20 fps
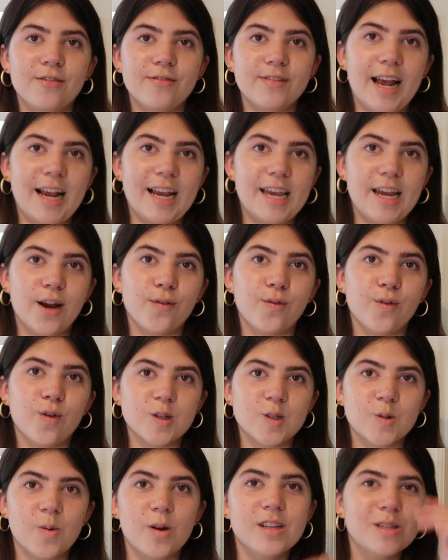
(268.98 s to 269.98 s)
of Nike Air
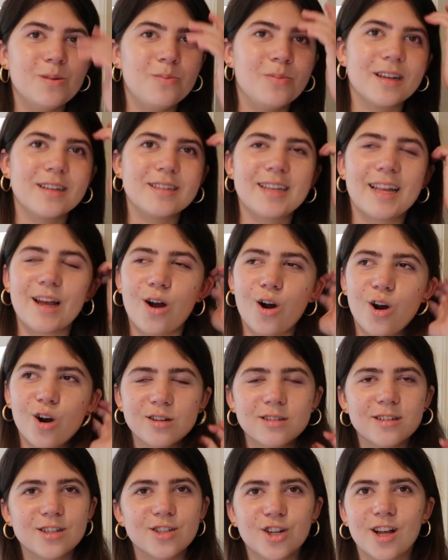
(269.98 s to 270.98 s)
Force Ones because they are
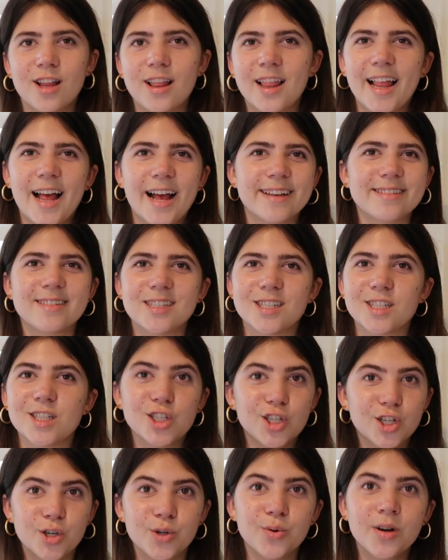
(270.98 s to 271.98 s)
such a classic
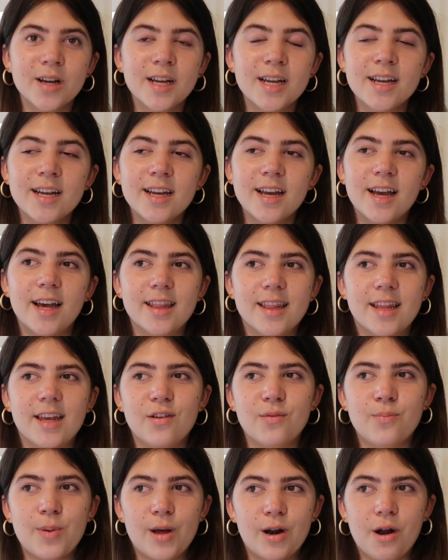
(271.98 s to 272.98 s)
shoe and they
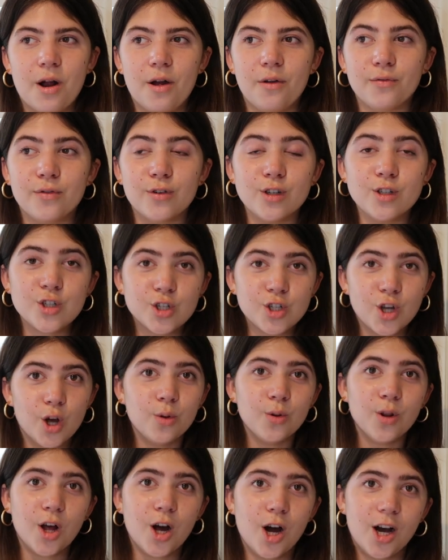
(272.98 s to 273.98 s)
have been around for so
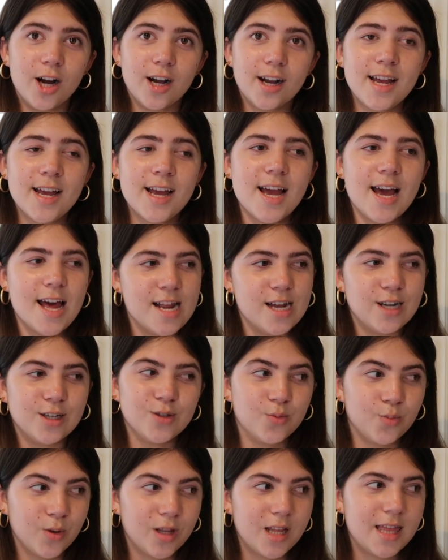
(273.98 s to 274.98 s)
long, and I
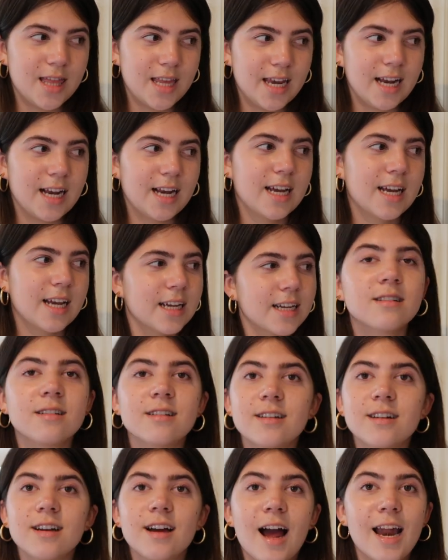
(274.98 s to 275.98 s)
just really think
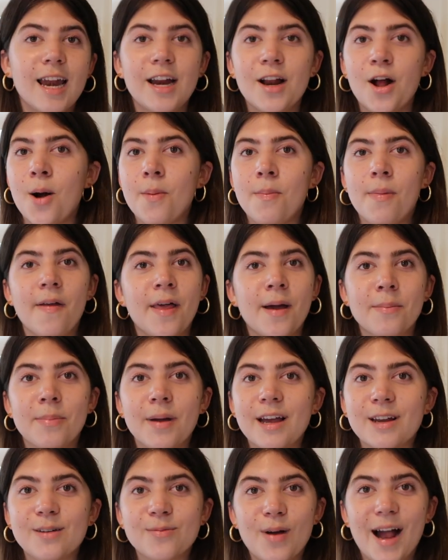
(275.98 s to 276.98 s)
I need to hop on that
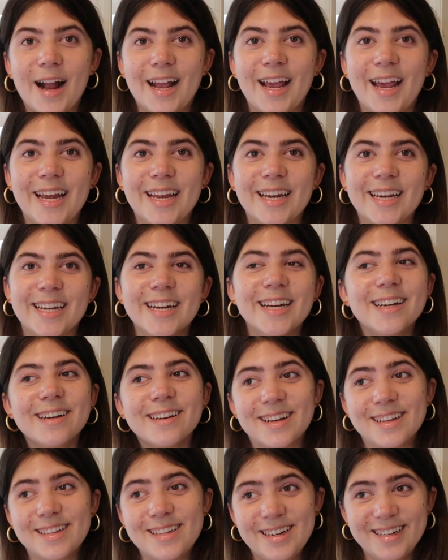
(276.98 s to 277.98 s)
bandwagon
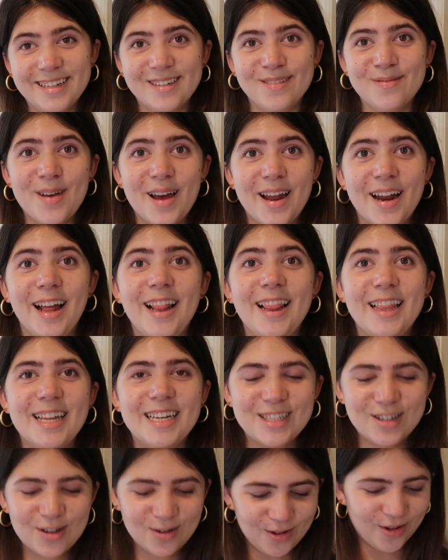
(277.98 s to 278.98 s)
because it has been a
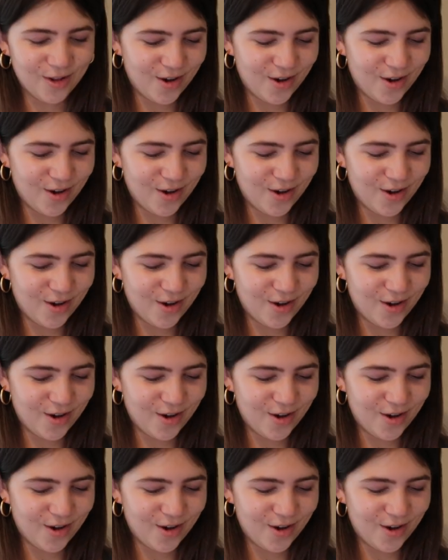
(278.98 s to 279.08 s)
little